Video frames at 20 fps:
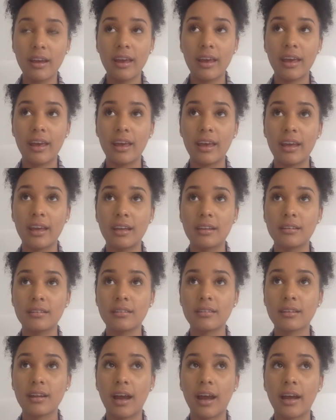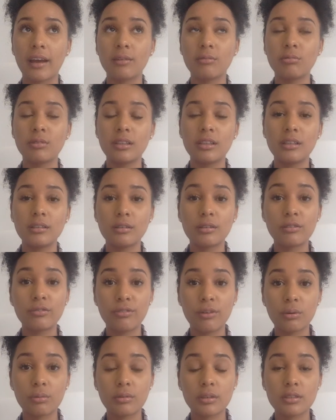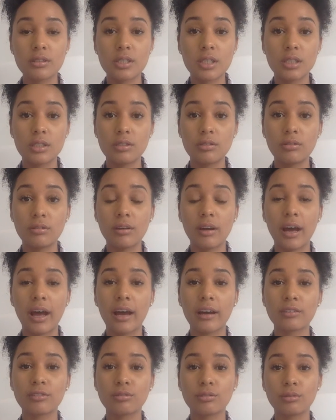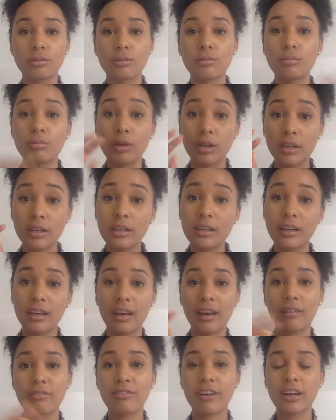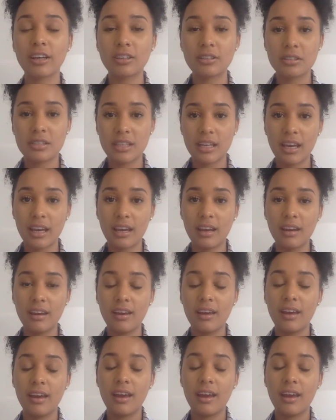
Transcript: And I really look forward to do the actual work, if I could say.